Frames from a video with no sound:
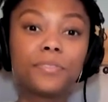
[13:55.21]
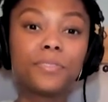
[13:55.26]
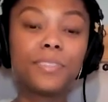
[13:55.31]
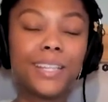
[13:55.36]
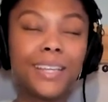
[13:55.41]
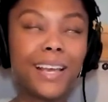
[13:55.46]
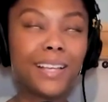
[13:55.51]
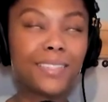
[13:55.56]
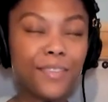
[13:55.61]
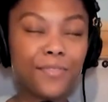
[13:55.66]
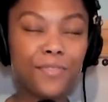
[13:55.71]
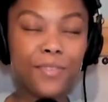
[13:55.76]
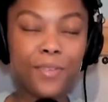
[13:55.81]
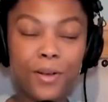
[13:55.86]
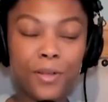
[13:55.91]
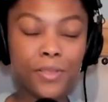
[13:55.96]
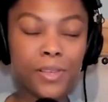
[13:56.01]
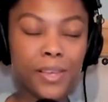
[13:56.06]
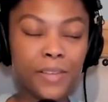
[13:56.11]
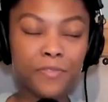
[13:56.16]
And yes, I follow
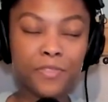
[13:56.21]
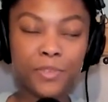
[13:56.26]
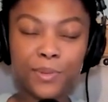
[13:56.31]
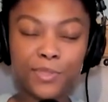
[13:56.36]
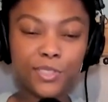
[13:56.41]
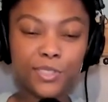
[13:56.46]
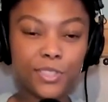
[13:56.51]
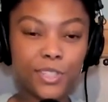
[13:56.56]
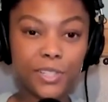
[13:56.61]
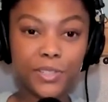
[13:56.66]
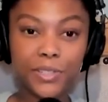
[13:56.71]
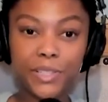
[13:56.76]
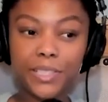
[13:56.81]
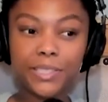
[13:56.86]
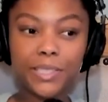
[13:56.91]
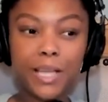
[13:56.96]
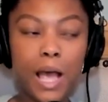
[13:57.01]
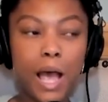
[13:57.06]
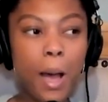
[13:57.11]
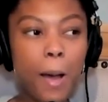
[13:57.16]
all the influencer
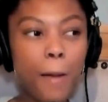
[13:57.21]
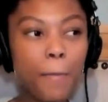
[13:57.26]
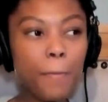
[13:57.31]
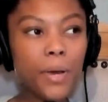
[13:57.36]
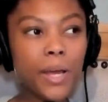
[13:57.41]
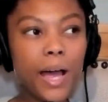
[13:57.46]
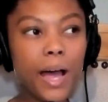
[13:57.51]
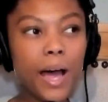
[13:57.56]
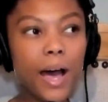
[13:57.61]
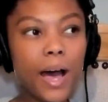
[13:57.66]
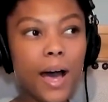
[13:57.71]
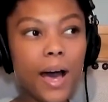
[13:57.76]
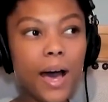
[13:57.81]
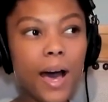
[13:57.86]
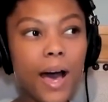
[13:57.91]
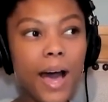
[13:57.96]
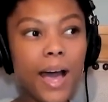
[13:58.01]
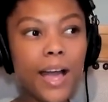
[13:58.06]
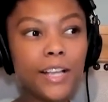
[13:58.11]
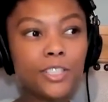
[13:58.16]
girlies, but
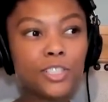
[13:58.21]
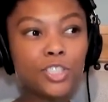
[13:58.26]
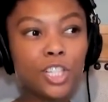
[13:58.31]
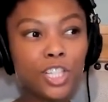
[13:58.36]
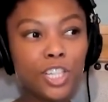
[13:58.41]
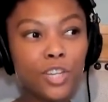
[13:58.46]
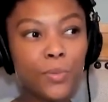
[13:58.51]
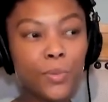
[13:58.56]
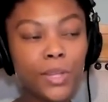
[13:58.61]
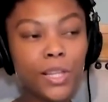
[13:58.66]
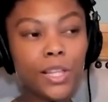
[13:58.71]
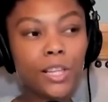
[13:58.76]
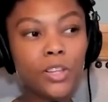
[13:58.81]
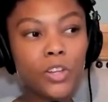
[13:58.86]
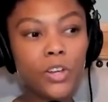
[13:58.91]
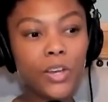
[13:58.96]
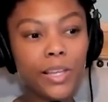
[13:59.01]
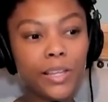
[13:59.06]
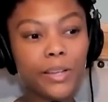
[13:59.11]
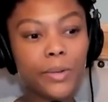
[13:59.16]
I genuinely
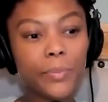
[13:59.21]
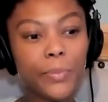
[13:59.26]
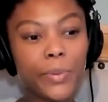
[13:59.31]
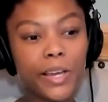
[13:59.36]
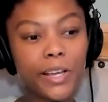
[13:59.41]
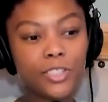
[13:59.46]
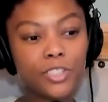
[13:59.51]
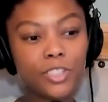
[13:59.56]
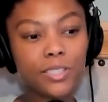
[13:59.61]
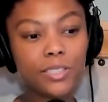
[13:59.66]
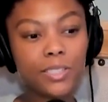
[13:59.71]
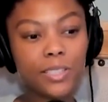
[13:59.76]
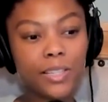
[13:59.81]
look at their pages and